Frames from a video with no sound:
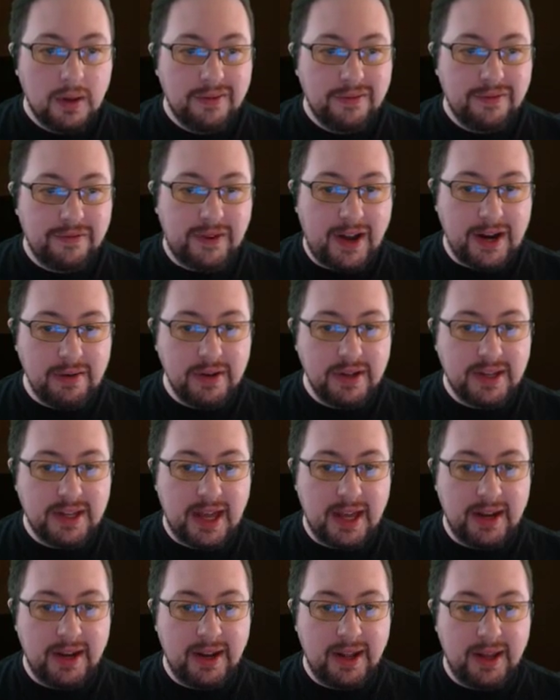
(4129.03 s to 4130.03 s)
Fiery
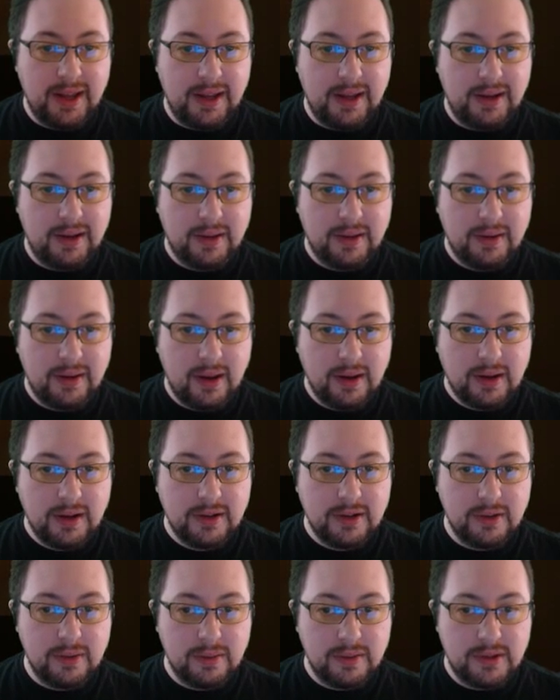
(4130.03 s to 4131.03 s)
Cannonade. Not going
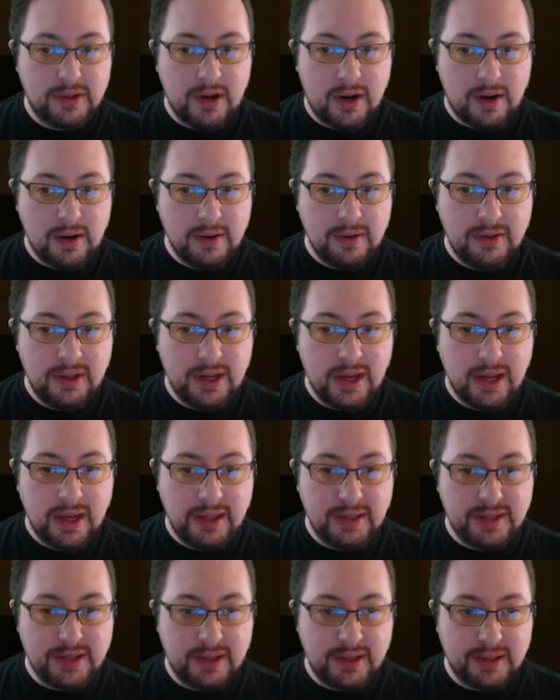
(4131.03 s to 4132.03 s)
to do a darn thing
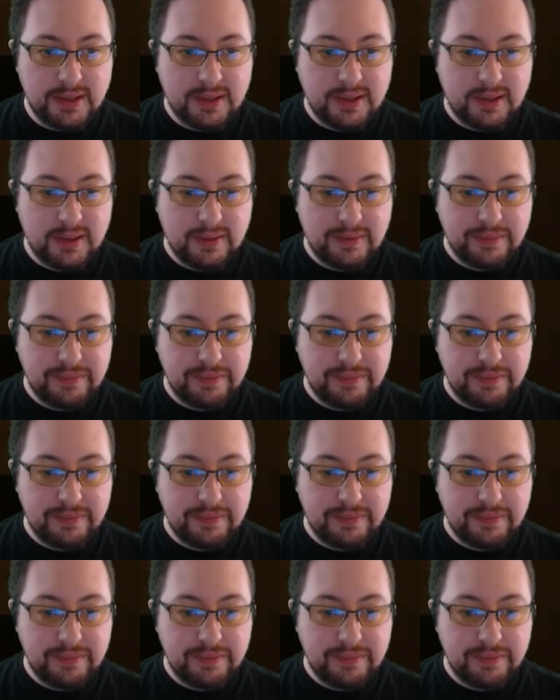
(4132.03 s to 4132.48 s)
against us.